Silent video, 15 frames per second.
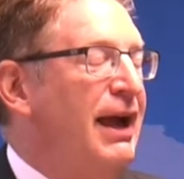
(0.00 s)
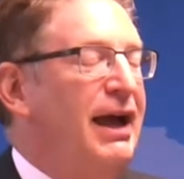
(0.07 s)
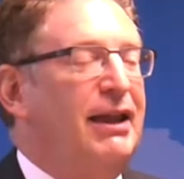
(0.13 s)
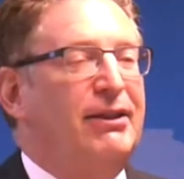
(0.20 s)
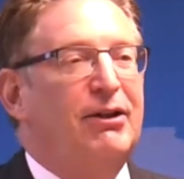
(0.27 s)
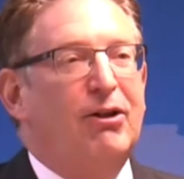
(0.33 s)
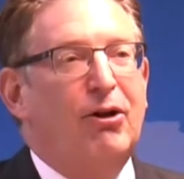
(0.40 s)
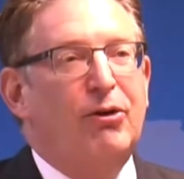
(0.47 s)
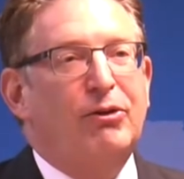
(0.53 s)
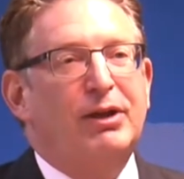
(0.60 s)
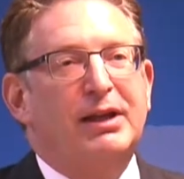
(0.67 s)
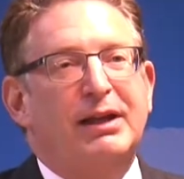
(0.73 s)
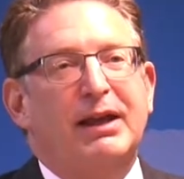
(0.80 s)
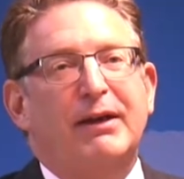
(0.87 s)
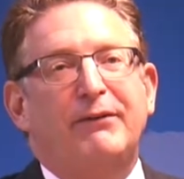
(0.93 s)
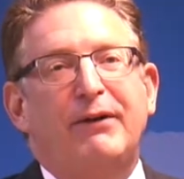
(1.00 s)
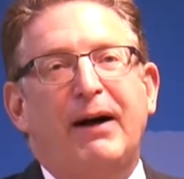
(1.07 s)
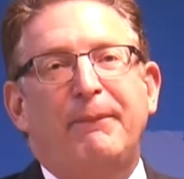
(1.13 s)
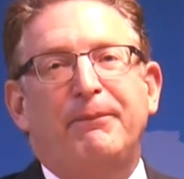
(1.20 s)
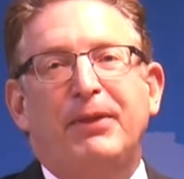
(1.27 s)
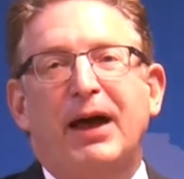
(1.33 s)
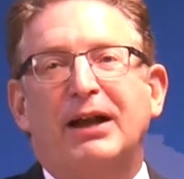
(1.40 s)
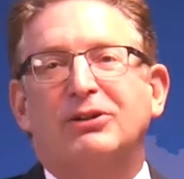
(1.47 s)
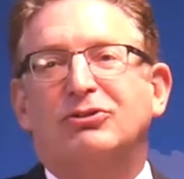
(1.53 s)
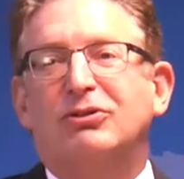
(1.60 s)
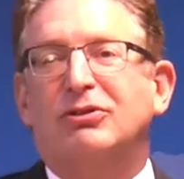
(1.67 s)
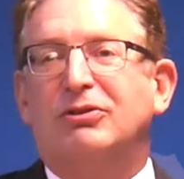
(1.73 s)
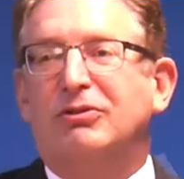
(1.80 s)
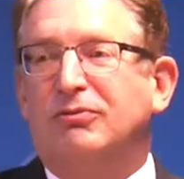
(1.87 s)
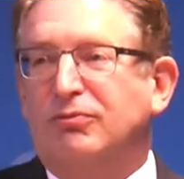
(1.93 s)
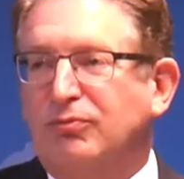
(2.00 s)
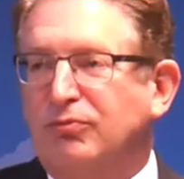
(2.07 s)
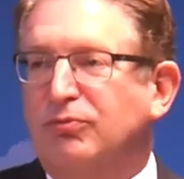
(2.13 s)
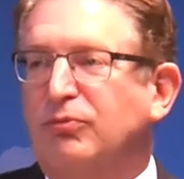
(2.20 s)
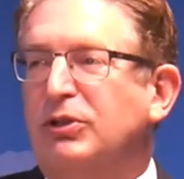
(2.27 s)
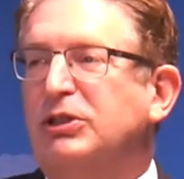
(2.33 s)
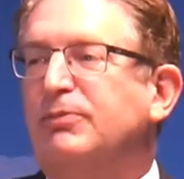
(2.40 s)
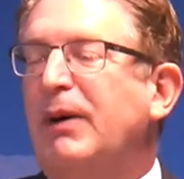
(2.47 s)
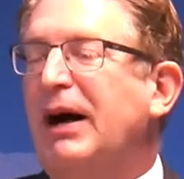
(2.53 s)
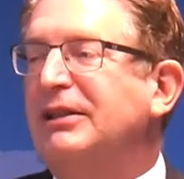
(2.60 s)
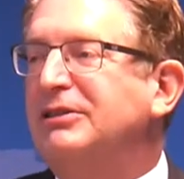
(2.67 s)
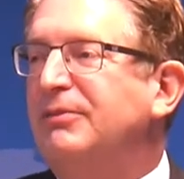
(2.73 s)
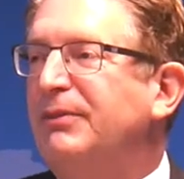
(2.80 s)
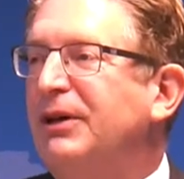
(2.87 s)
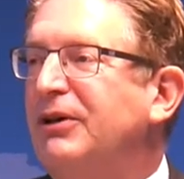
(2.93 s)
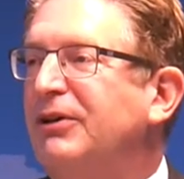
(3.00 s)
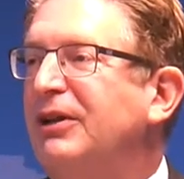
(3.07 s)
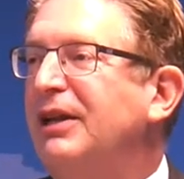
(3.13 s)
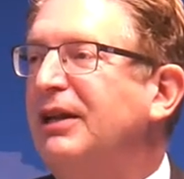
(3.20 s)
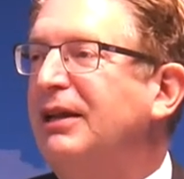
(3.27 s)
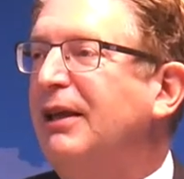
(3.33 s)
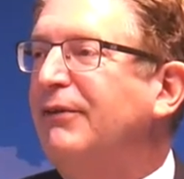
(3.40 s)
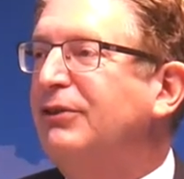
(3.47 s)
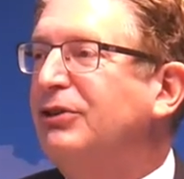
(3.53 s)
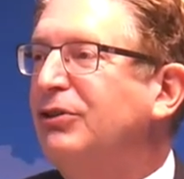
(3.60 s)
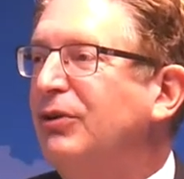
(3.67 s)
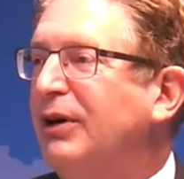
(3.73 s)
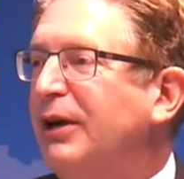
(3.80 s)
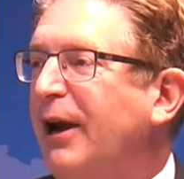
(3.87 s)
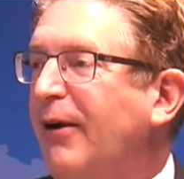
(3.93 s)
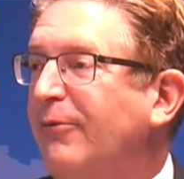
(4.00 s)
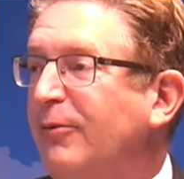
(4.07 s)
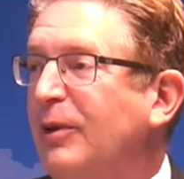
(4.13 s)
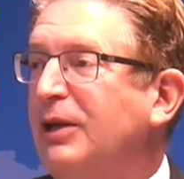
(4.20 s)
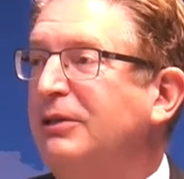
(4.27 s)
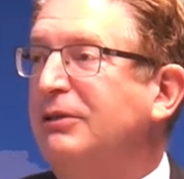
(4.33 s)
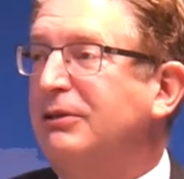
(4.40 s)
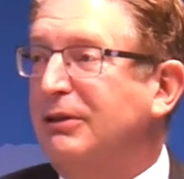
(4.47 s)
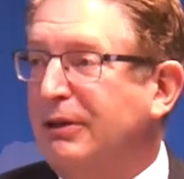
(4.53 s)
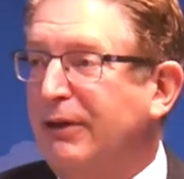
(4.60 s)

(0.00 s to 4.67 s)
And they'll only give up that responsibility and give it to a government,